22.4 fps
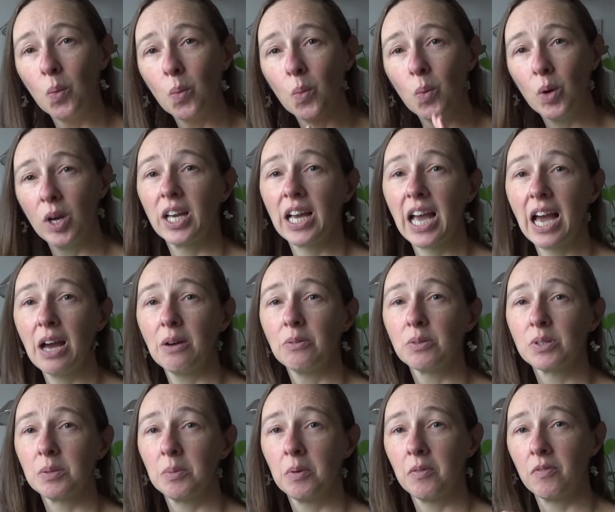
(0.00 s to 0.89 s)
work
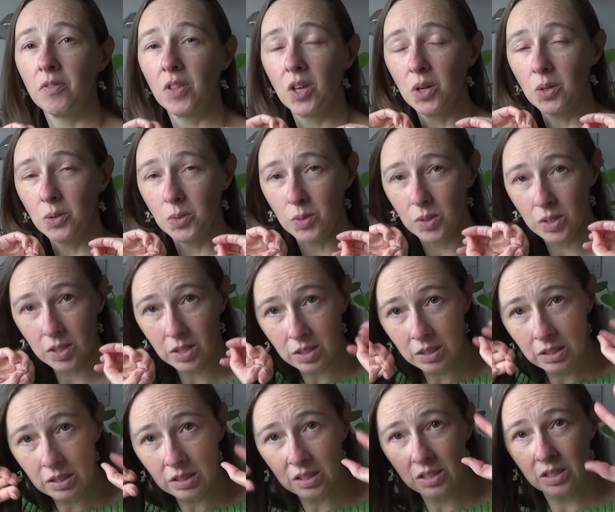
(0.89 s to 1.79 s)
out some of those
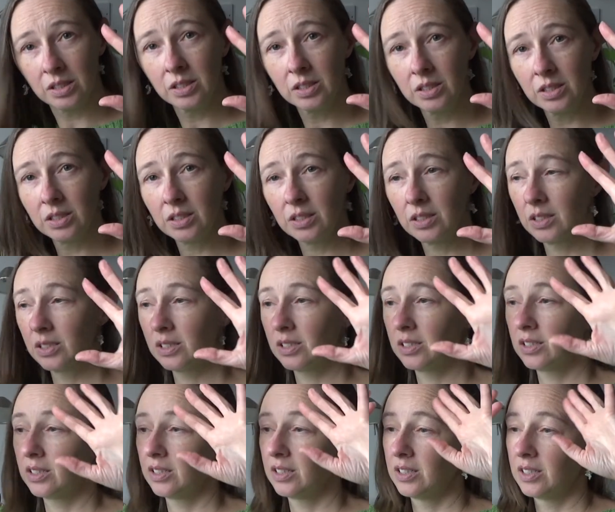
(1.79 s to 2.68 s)

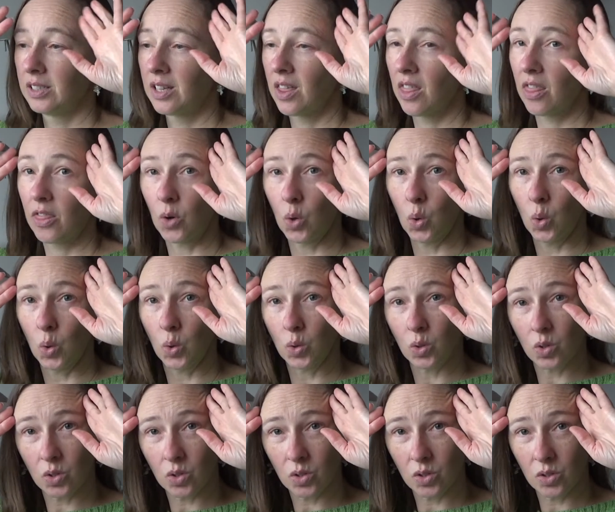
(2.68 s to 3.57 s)

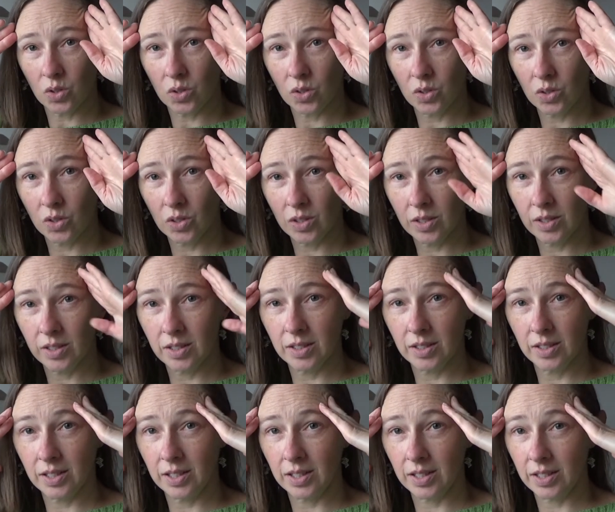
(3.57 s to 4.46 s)
thoughts
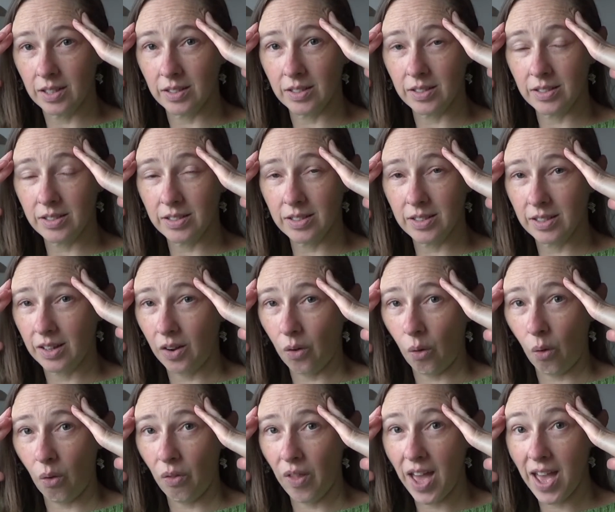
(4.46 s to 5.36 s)
because
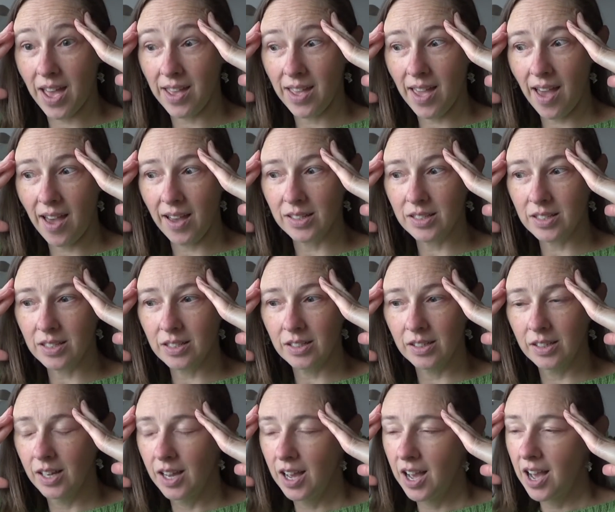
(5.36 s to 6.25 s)
not there yet
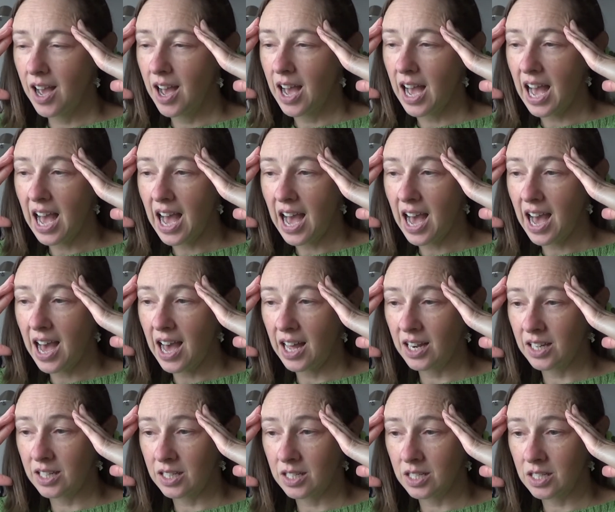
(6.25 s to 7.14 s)

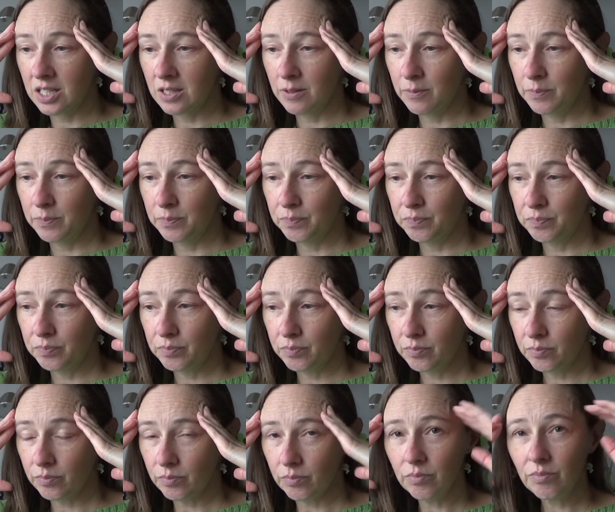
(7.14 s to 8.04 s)
and
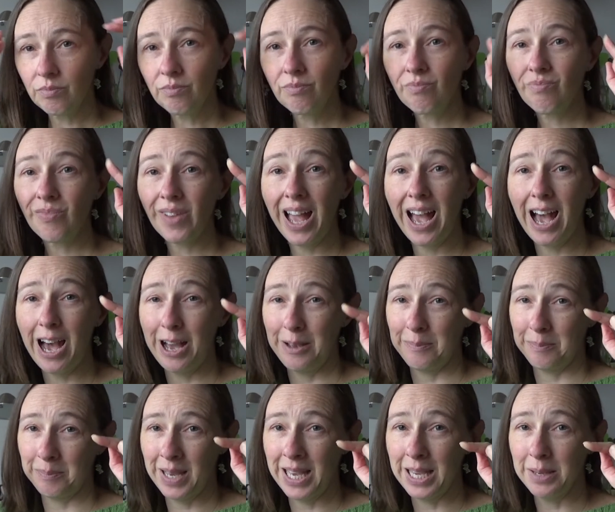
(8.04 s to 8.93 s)

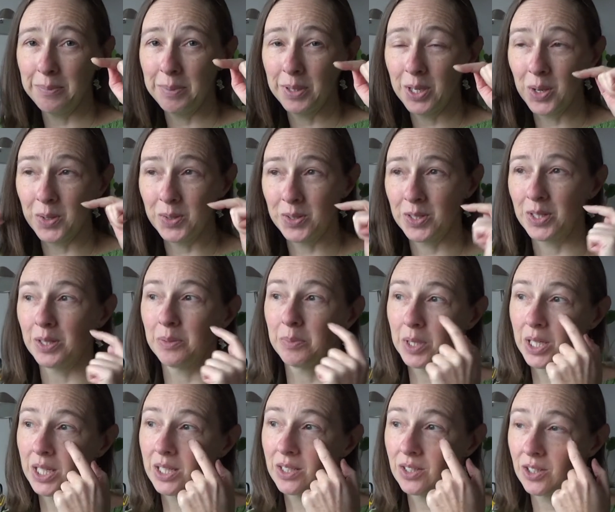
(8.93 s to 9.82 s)
I may be going to the
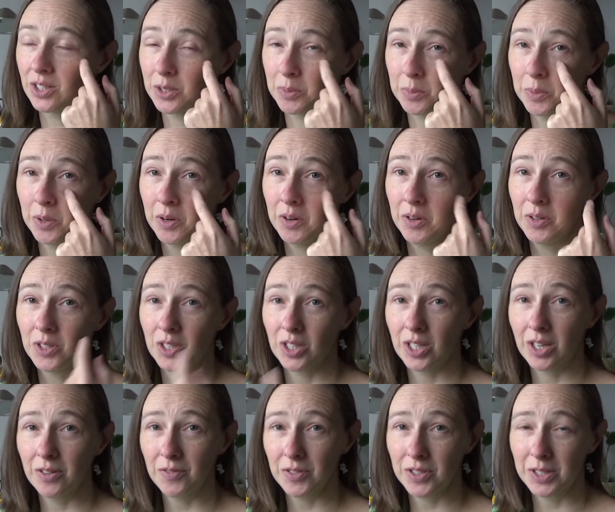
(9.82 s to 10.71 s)
mucky duck tomorrow
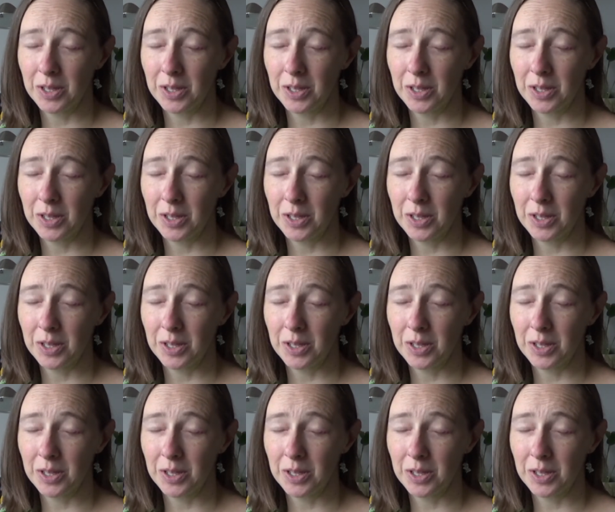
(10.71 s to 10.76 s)
to cover